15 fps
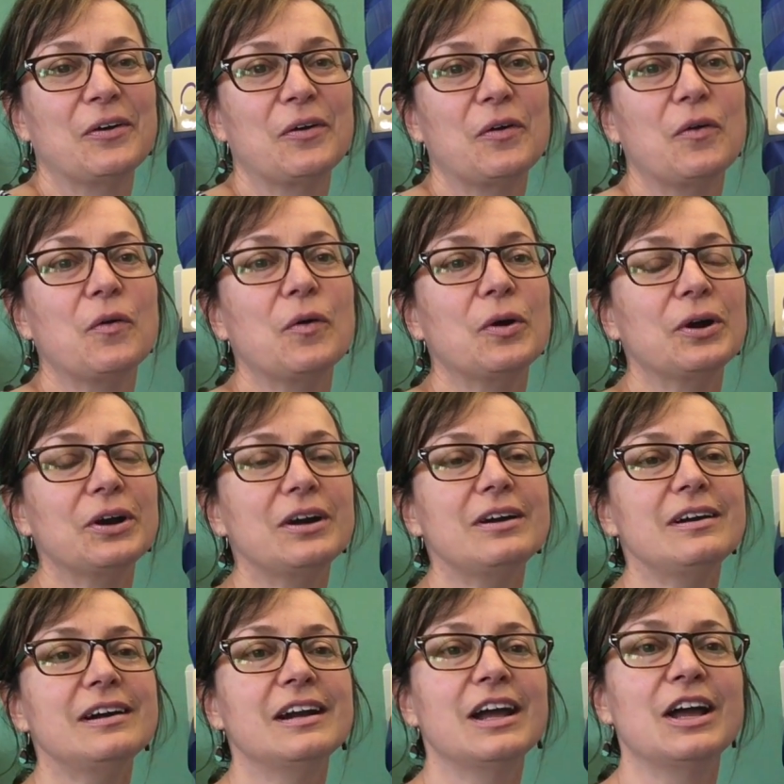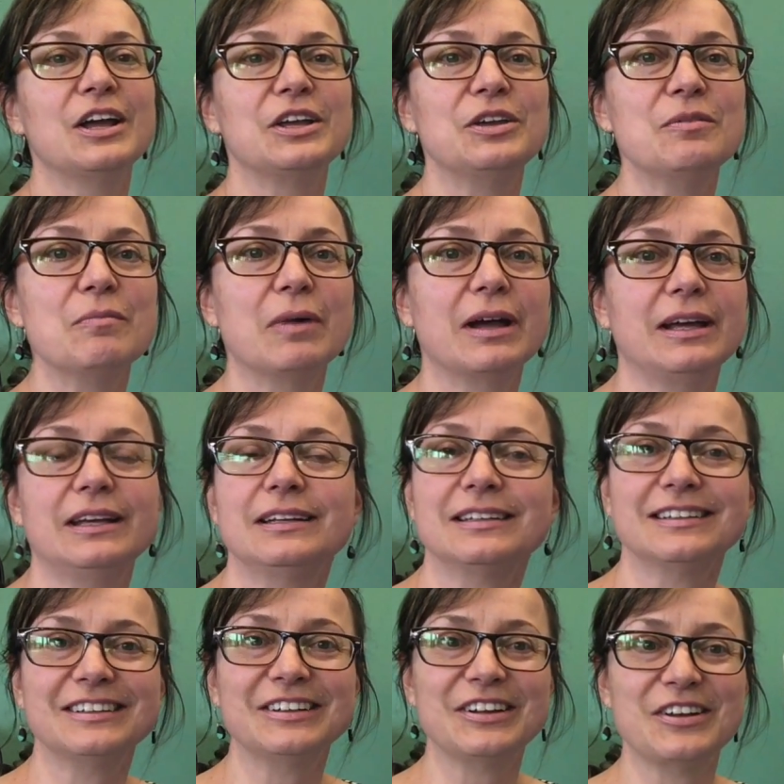Or you might
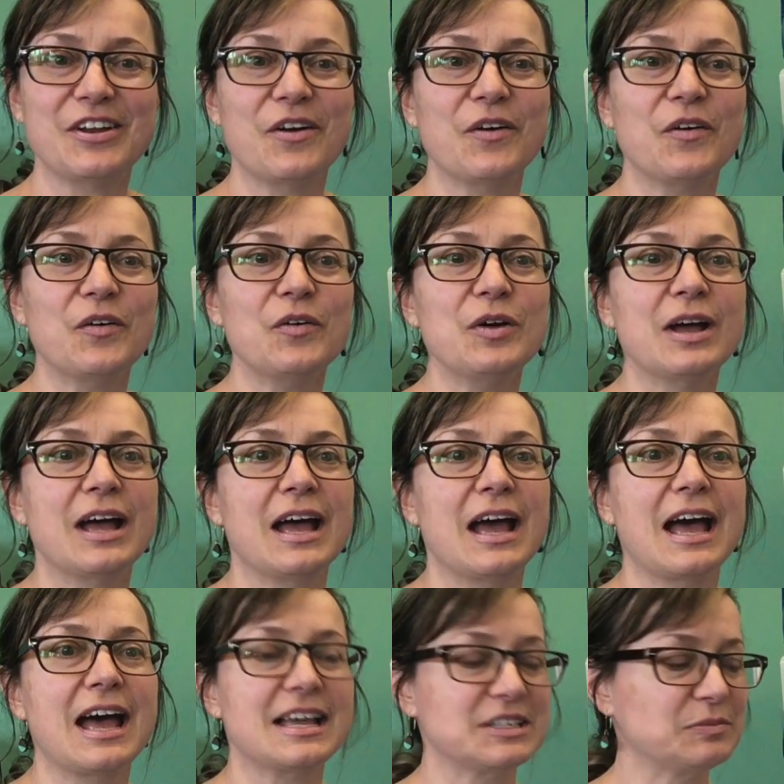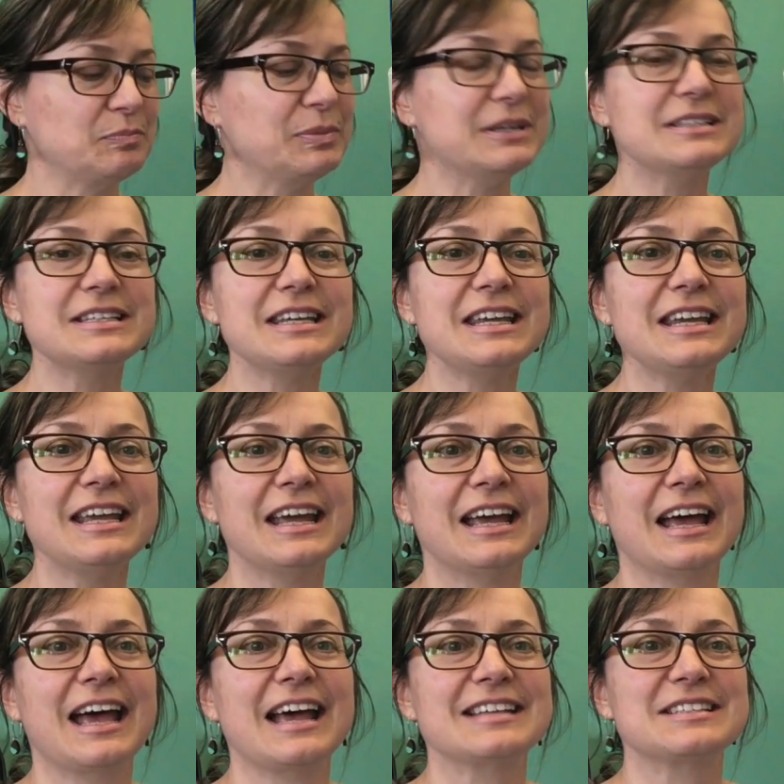know as busy
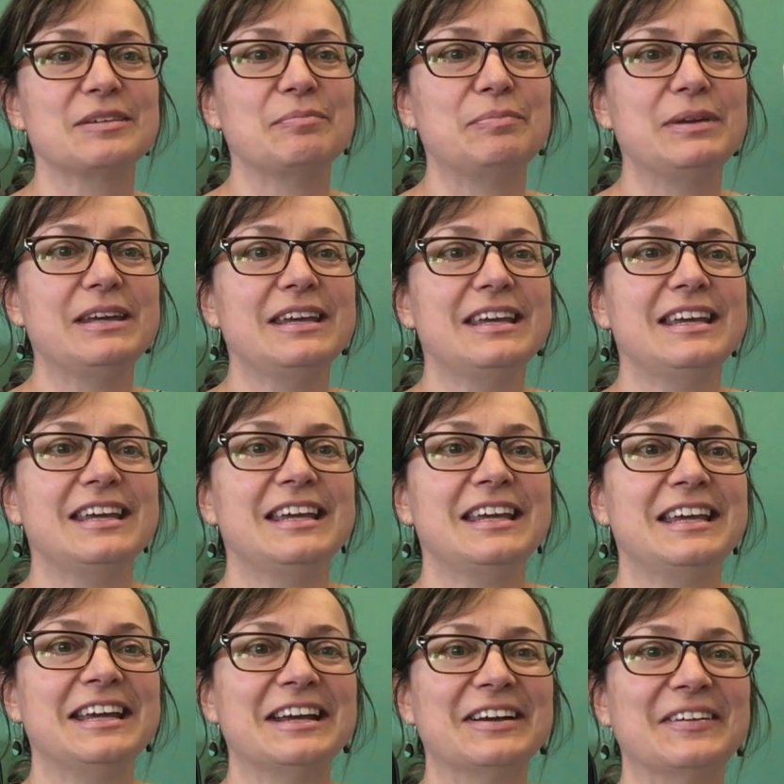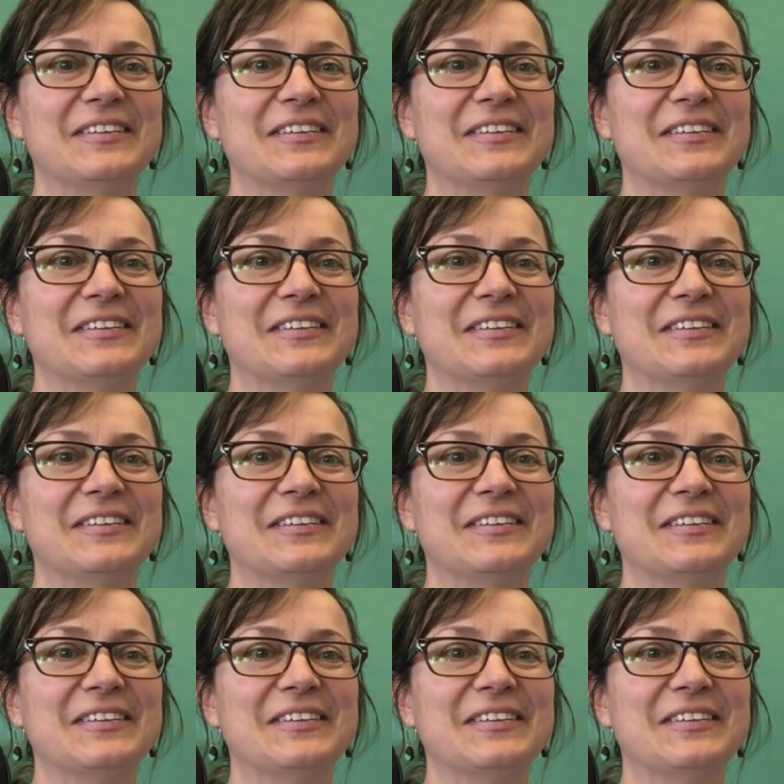as a bee.